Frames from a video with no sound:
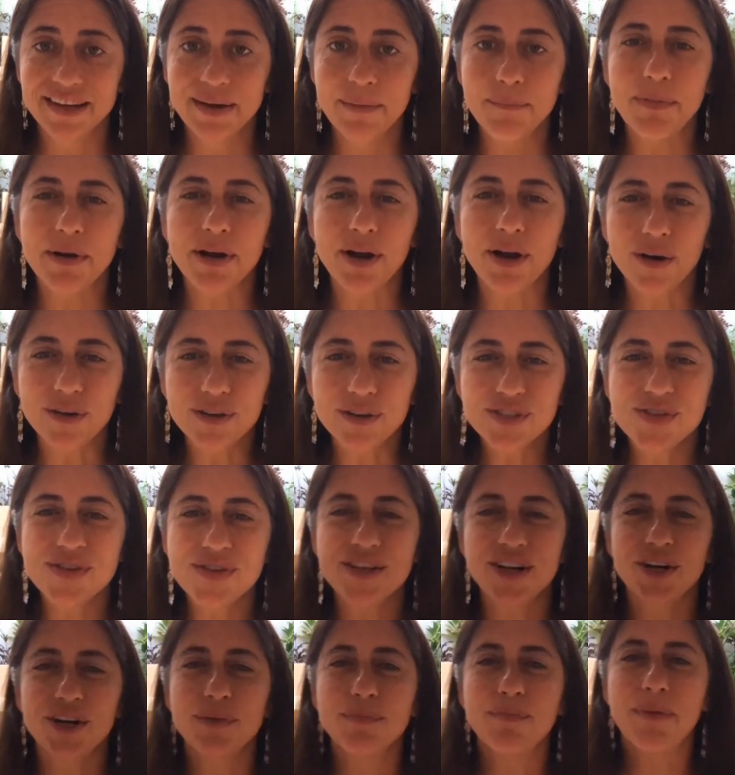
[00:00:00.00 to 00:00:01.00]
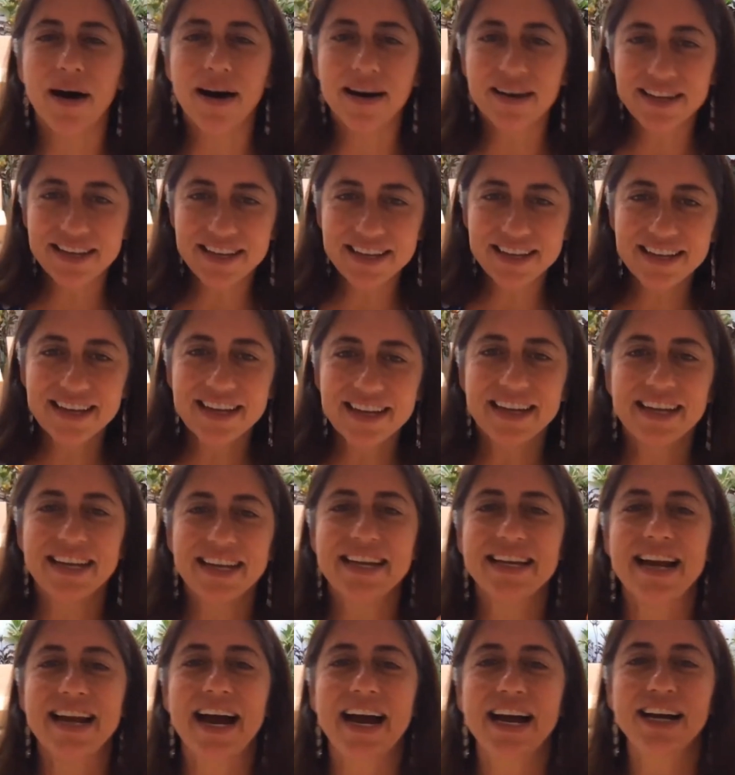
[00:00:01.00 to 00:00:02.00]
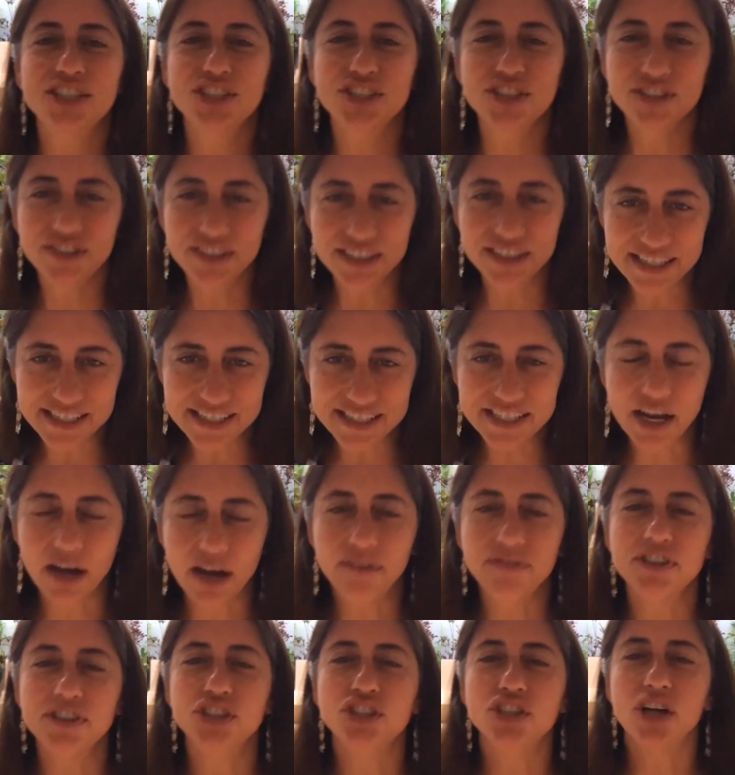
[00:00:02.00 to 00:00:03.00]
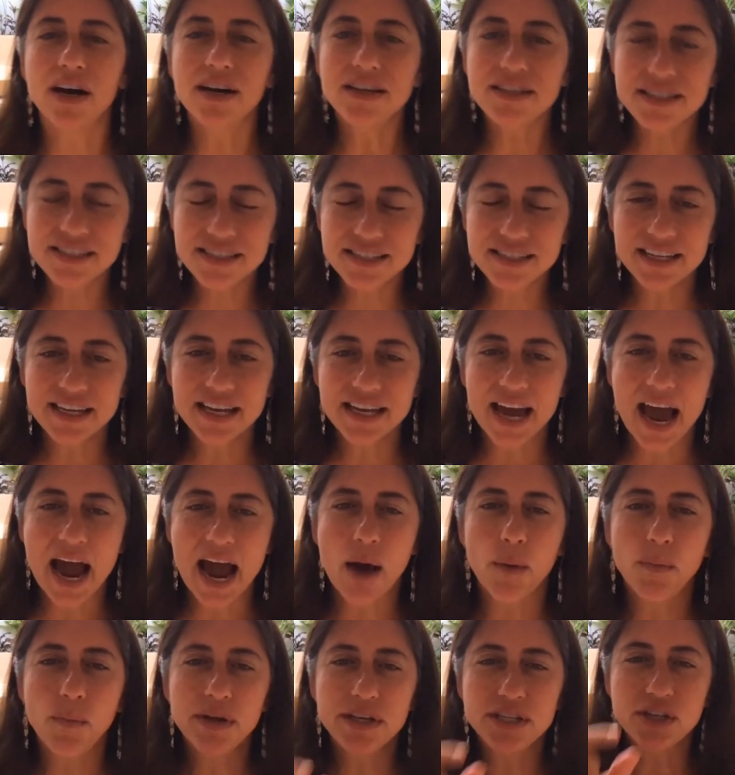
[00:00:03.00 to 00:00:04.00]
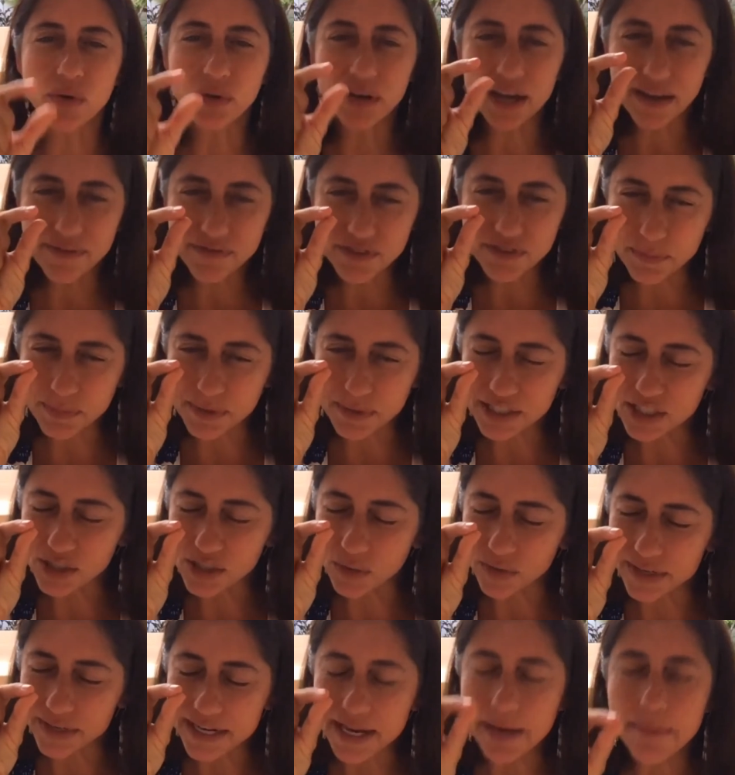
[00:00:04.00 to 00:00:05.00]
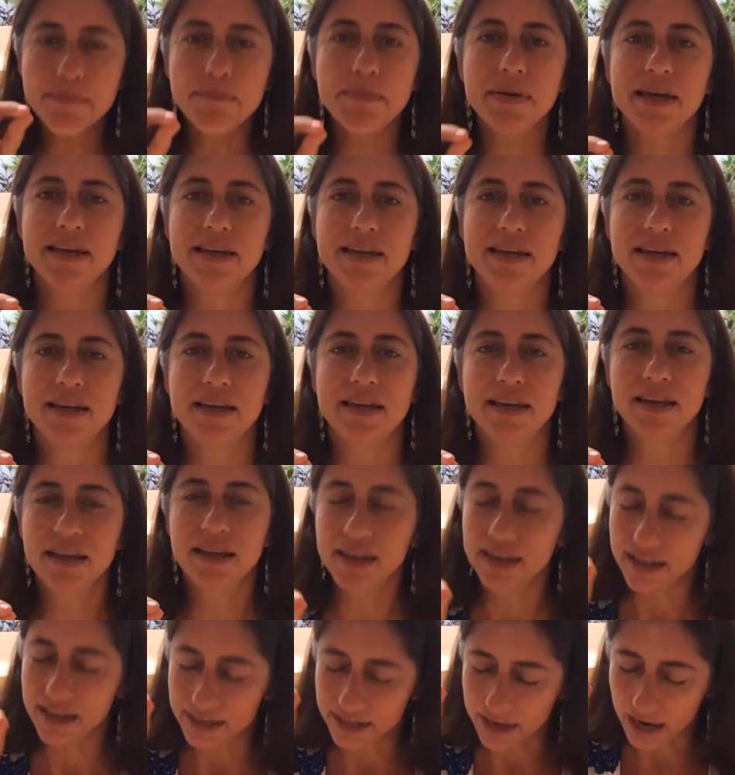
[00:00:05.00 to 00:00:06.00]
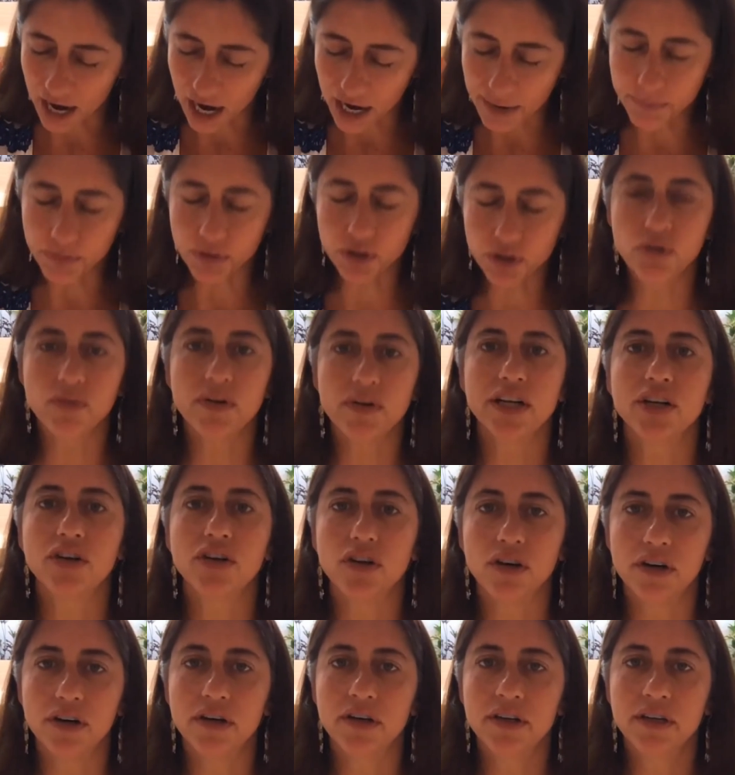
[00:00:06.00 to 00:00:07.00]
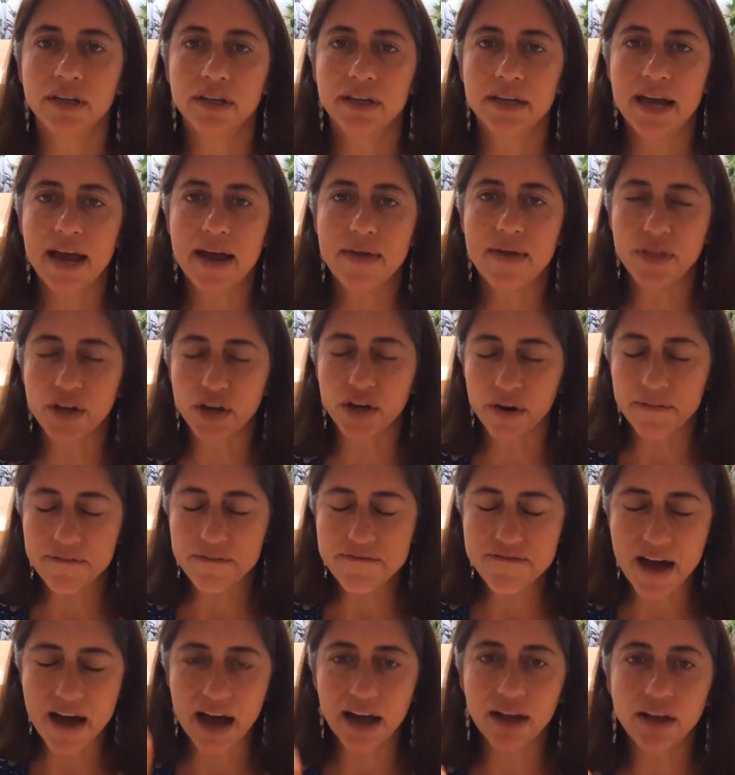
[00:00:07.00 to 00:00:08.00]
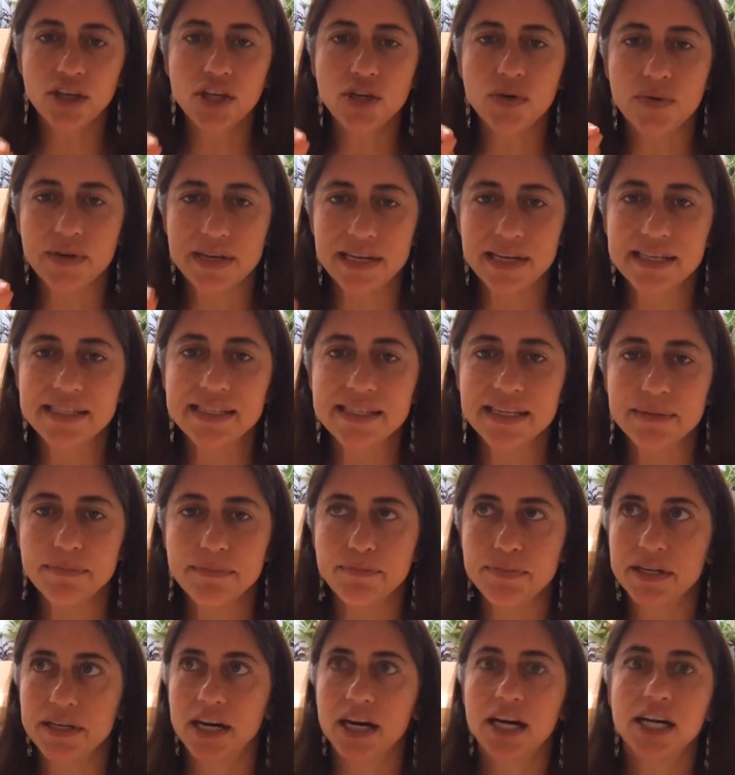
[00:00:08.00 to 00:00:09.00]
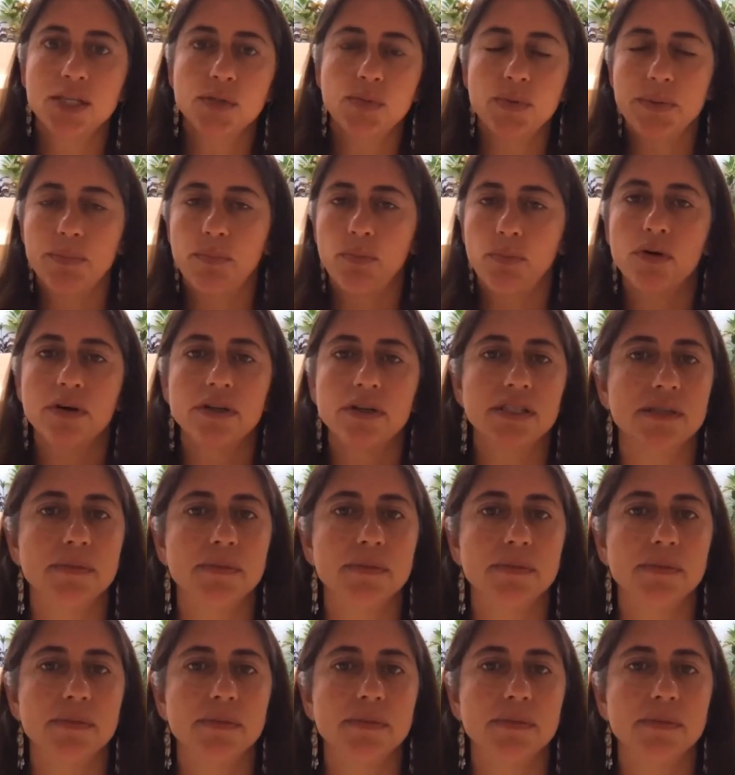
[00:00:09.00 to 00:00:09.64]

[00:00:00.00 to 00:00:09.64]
But also that our body can actually self-adjust and we don't have to be so nitpicky and hypercritical, and that our value isn't because we put